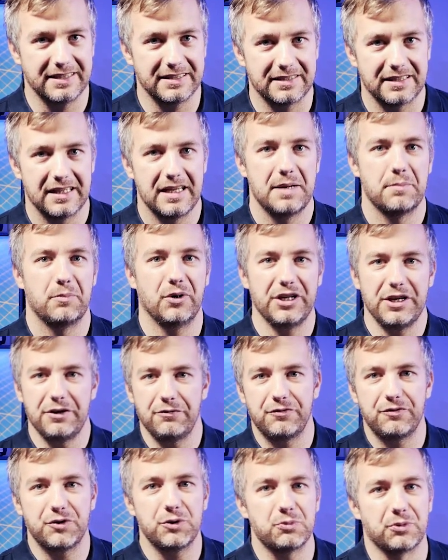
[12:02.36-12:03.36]
that, but
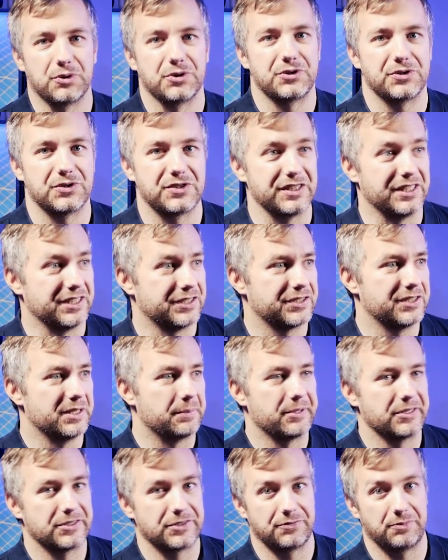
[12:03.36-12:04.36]
if you want to see a
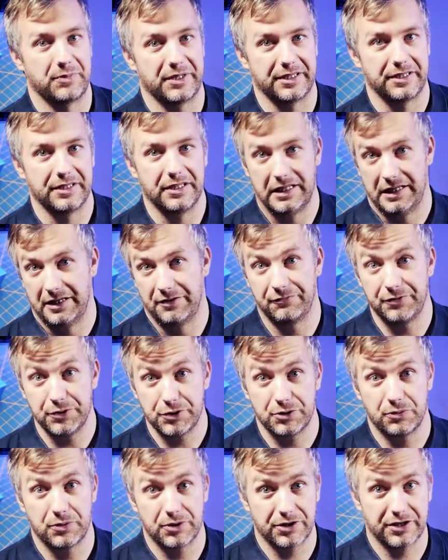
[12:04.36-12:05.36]
snippet of my uh,
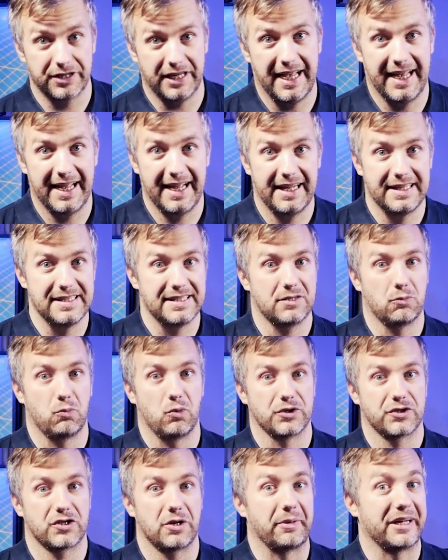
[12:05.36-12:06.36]
future work and
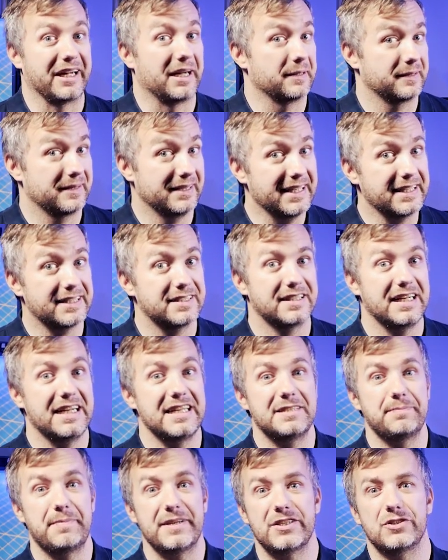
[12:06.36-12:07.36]
what's coming up next,
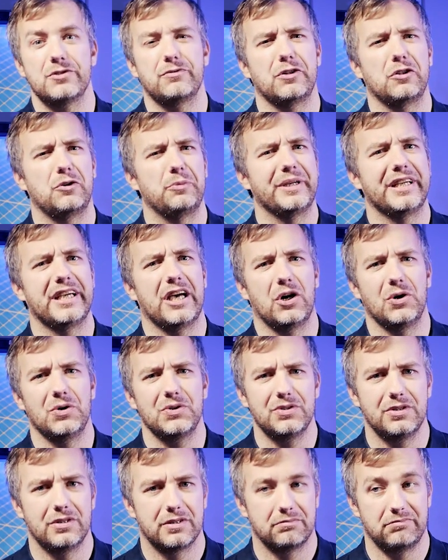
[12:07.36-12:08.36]
it's best to follow me
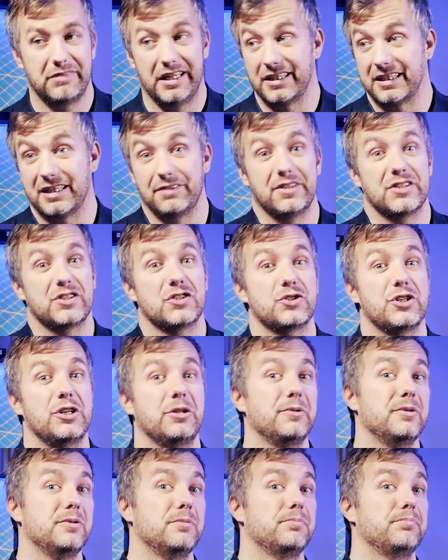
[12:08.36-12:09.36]
on any given
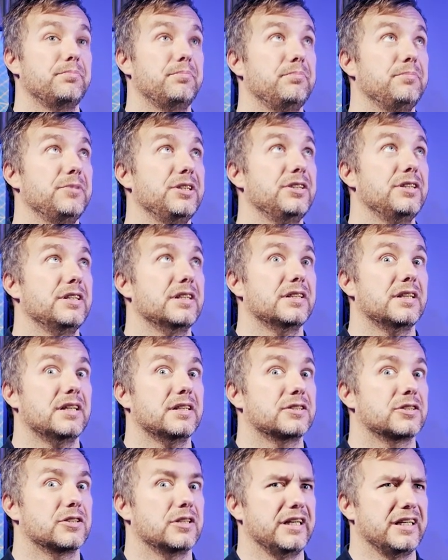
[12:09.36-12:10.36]
social media
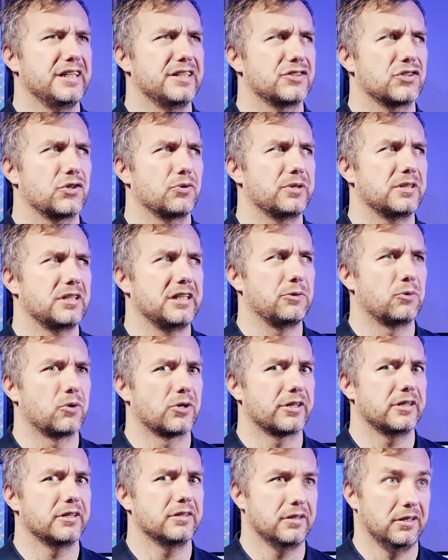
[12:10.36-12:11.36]
that is currently
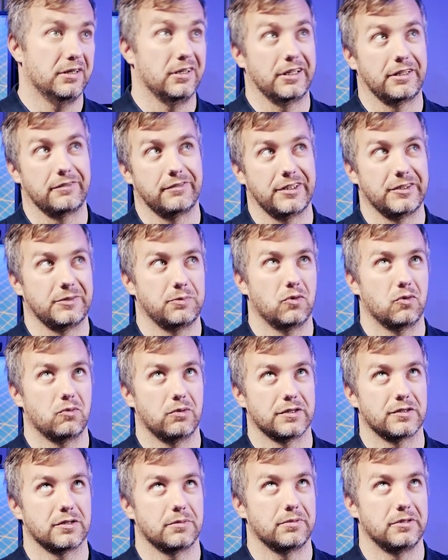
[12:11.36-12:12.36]
working, unlike Facebook,
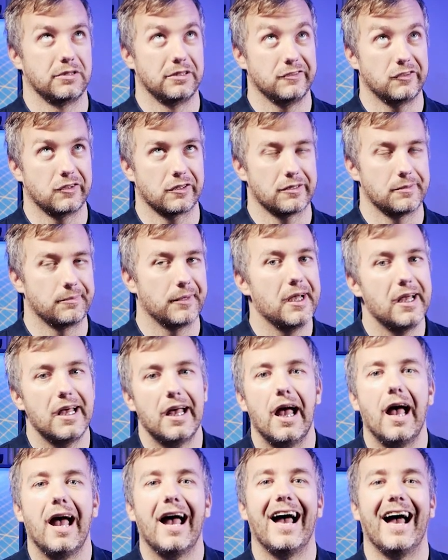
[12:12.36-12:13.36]
WhatsApp and Instagram.
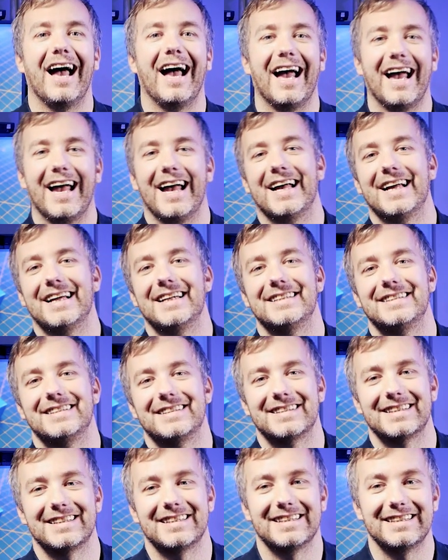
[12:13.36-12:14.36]

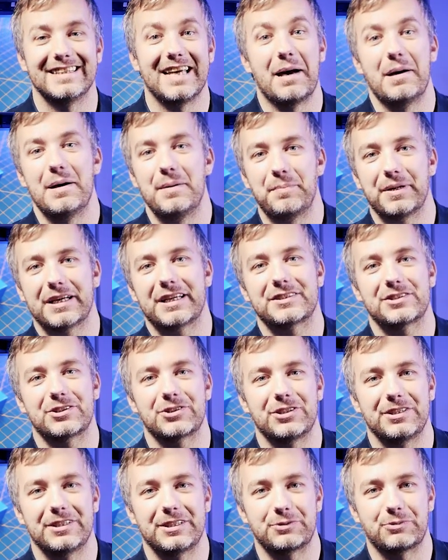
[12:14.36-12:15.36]
And uh, yeah, pick a
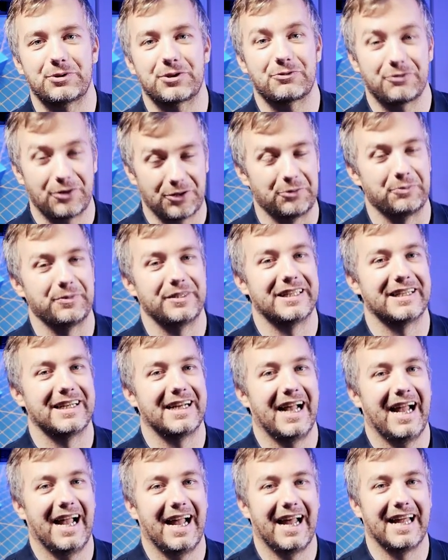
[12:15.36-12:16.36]
social network, follow me
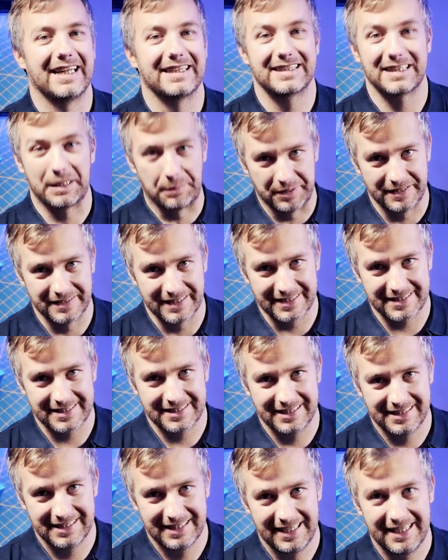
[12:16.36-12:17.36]
there and keep in touch.
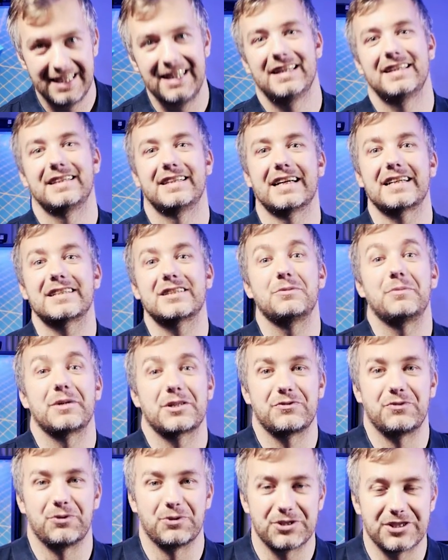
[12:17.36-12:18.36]
Thanks so
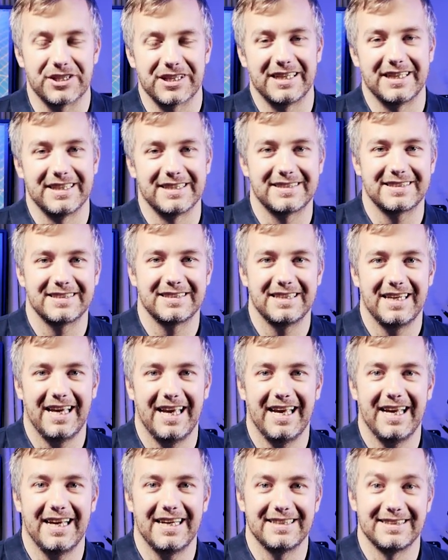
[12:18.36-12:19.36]
much for watching, guys,
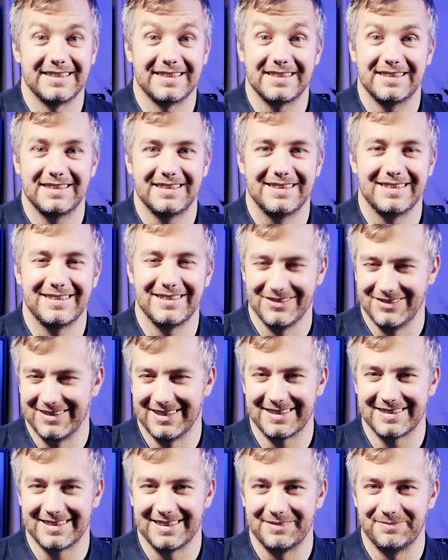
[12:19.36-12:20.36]
and see you
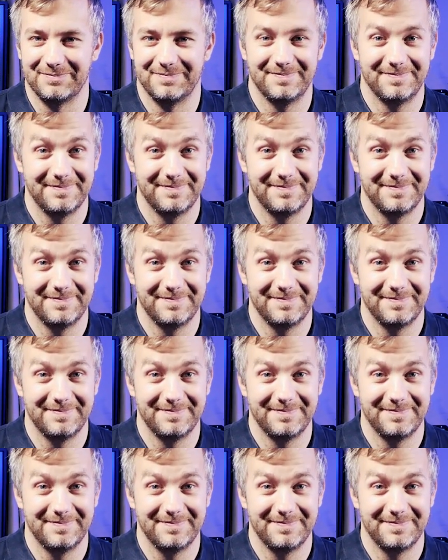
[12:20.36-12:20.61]
next time.